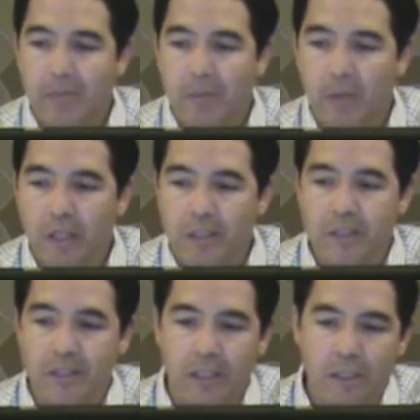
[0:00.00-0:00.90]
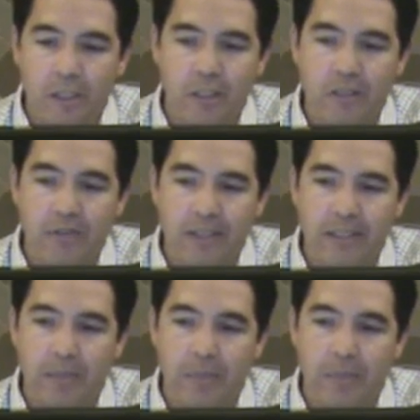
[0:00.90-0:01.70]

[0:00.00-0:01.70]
but we also saw a good effect in